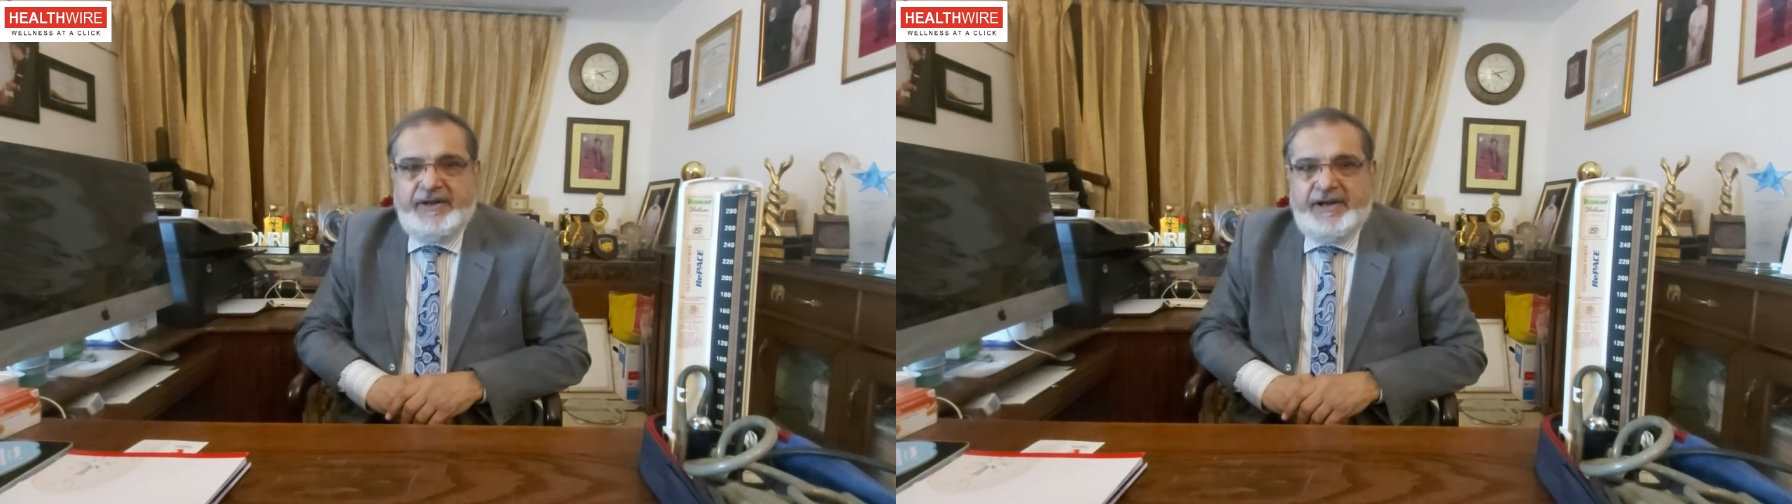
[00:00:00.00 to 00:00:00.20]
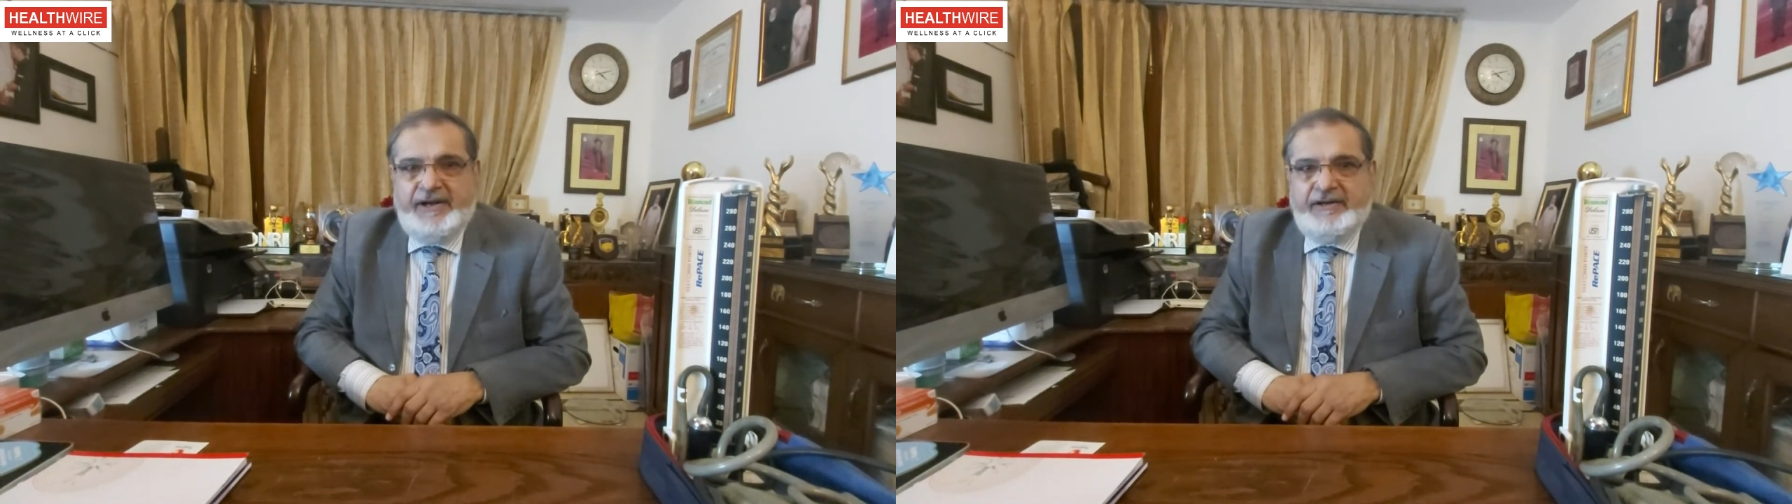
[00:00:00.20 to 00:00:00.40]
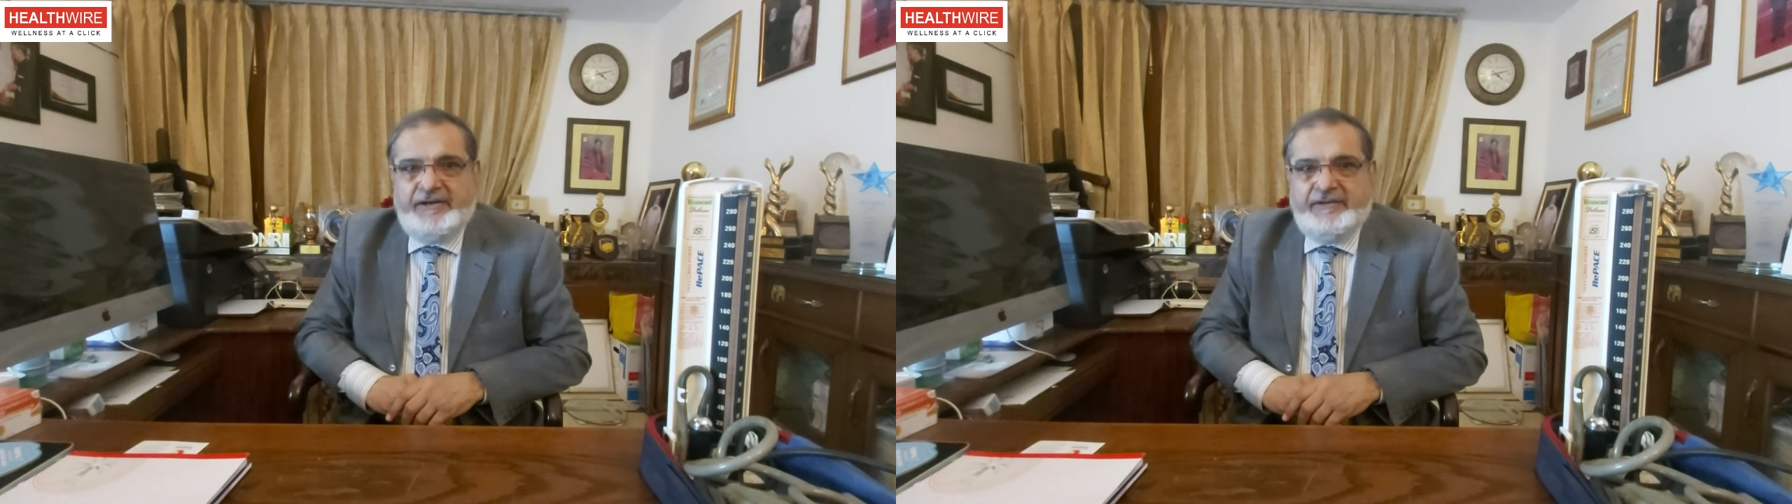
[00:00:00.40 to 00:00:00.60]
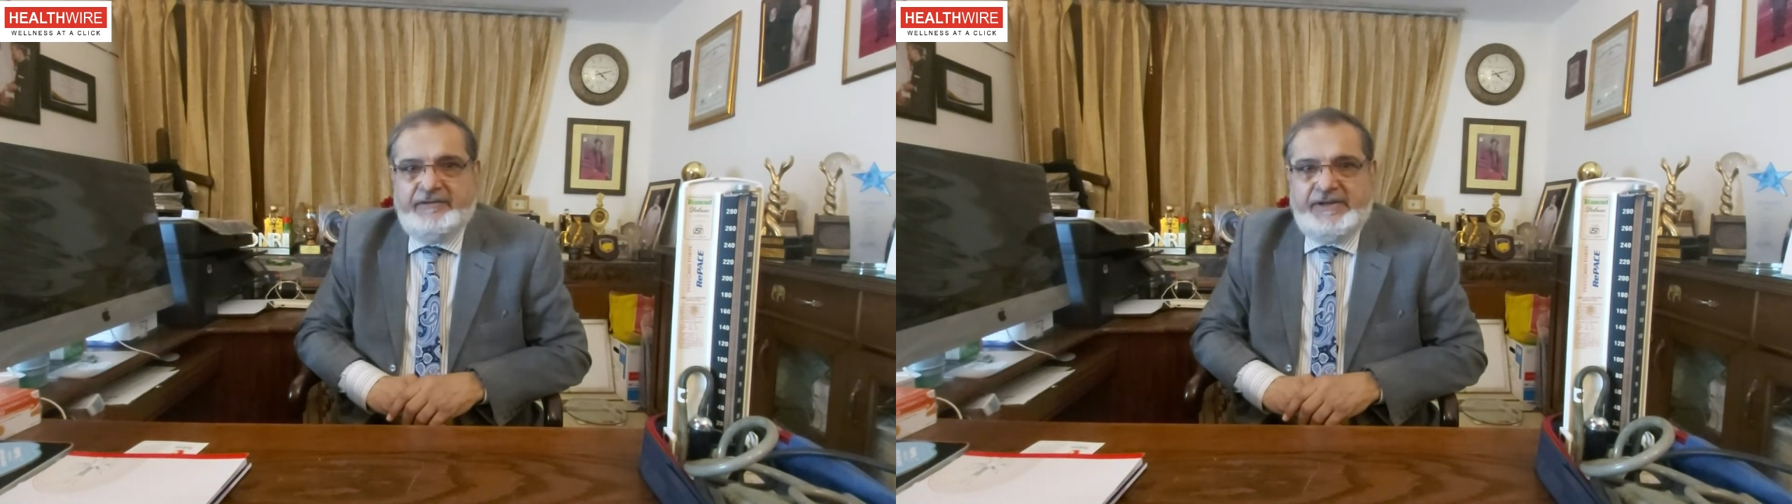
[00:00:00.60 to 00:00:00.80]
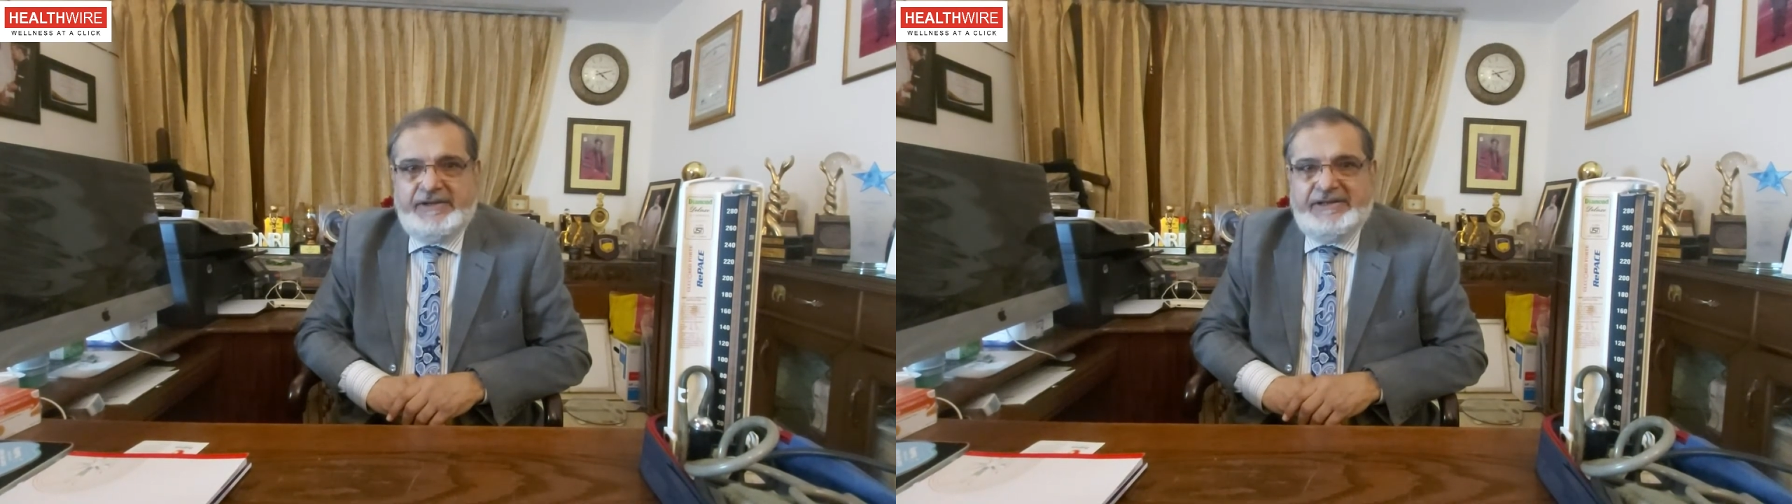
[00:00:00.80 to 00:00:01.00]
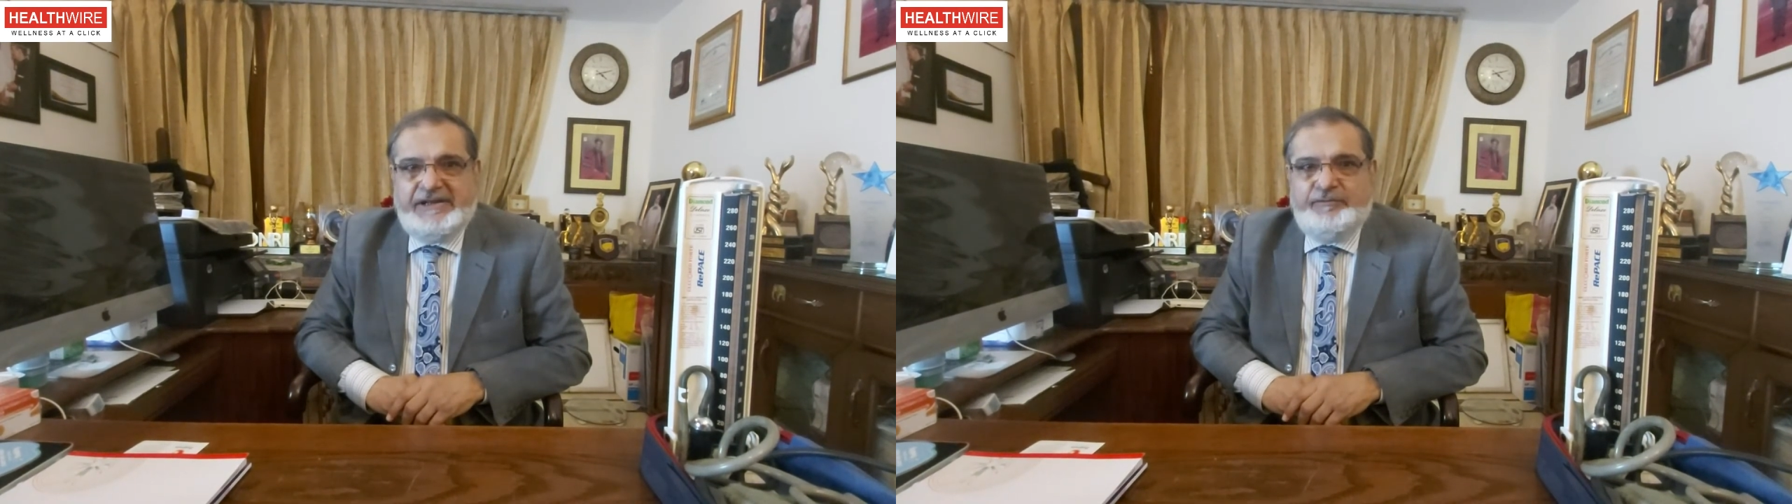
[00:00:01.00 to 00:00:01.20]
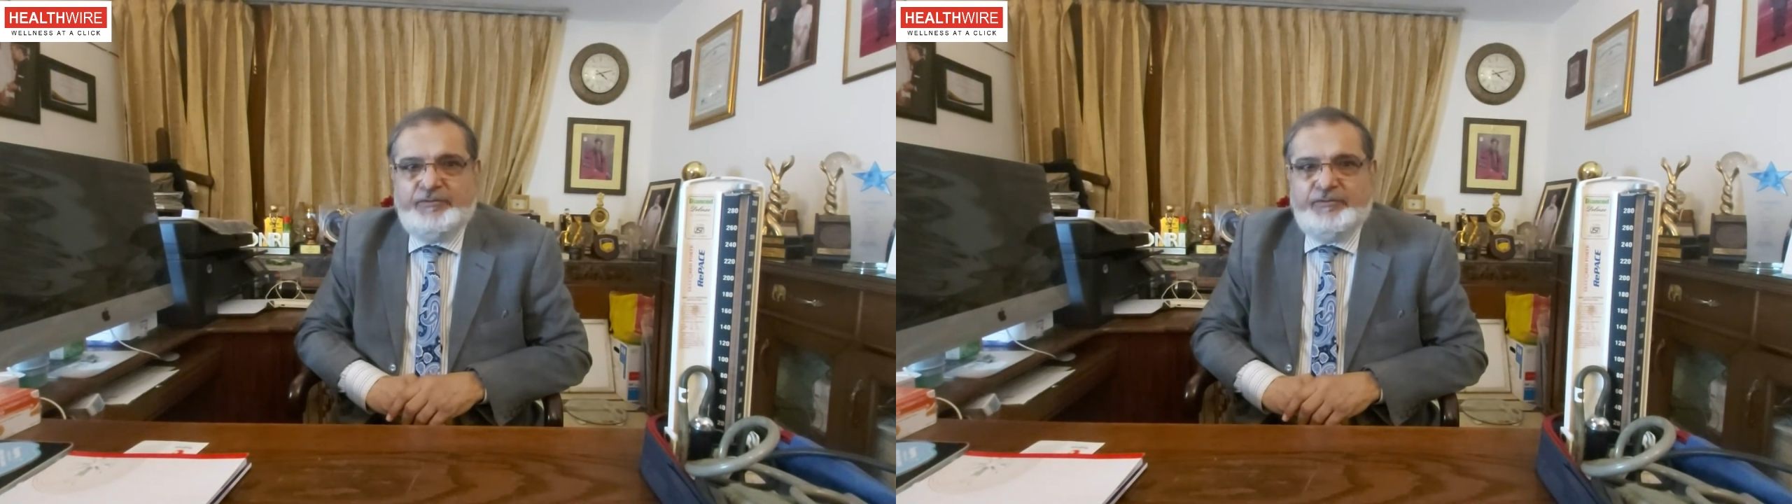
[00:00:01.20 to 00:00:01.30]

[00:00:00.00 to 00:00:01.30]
and we still